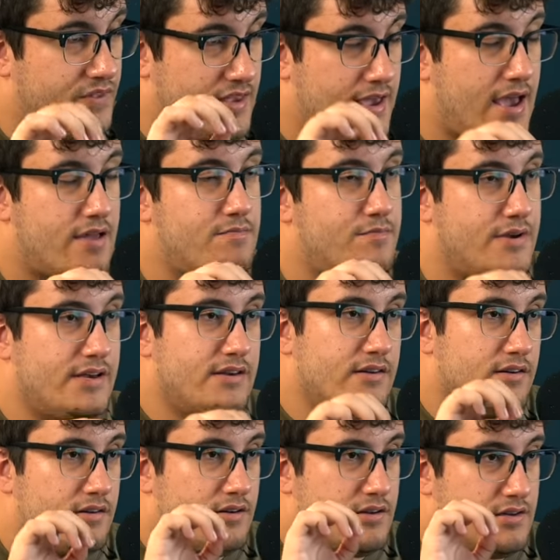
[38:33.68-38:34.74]
can
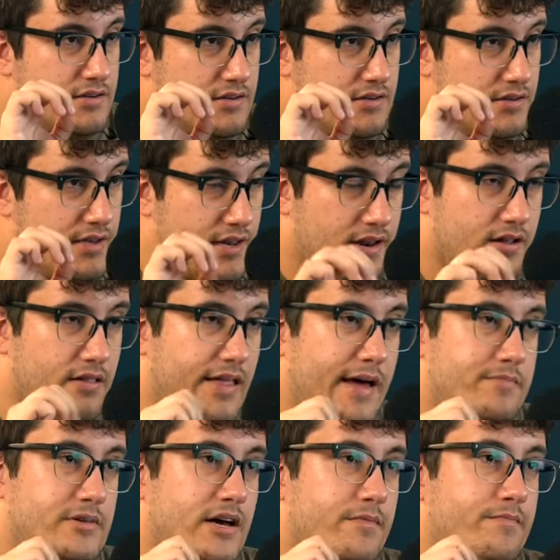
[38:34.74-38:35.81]
be getting a
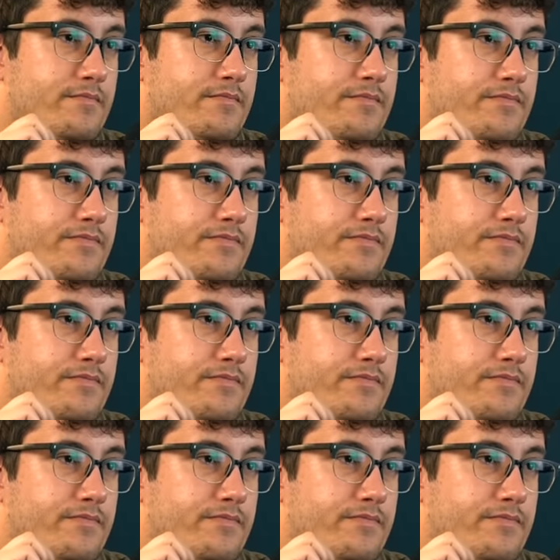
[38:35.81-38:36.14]
laptop.